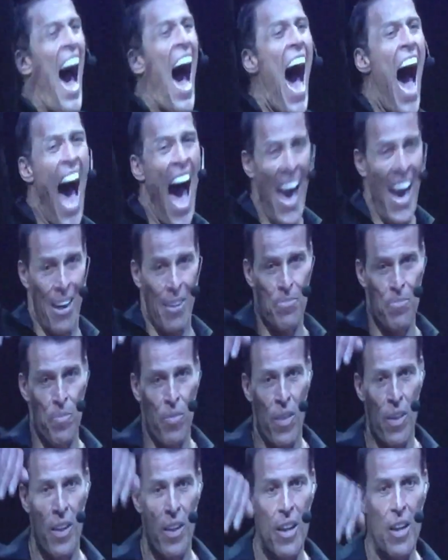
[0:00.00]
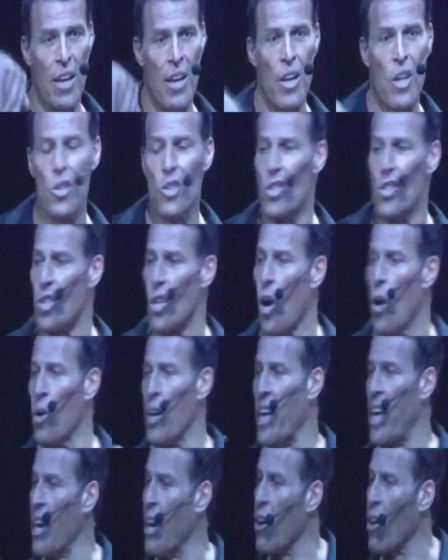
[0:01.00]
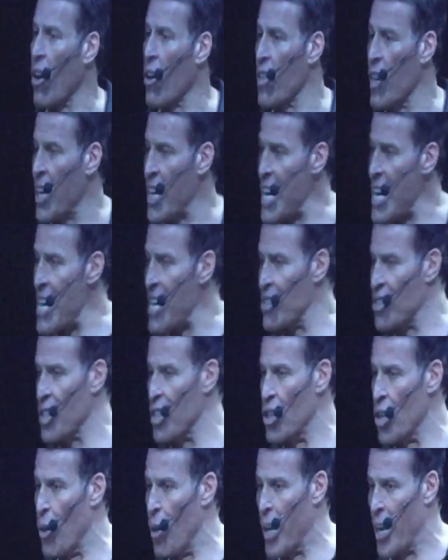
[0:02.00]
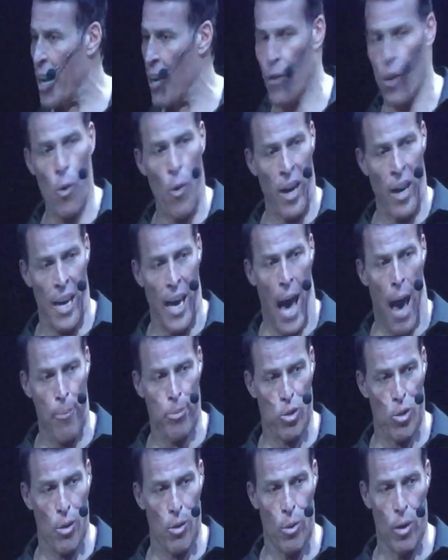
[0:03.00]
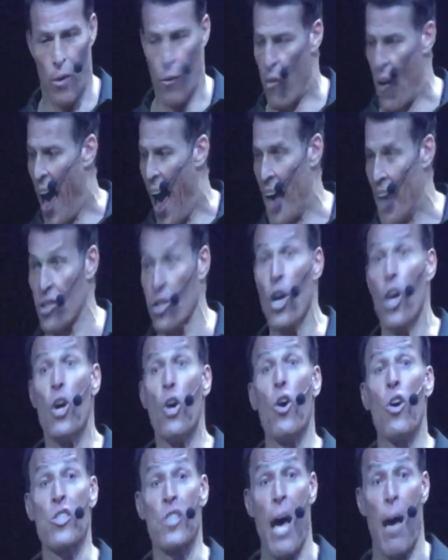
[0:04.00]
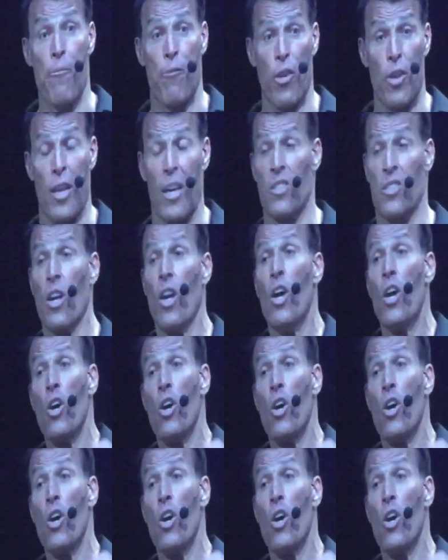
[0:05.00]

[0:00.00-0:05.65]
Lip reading: I. So here are the keys to doing it if you want to capture it real fast. Who's up for this?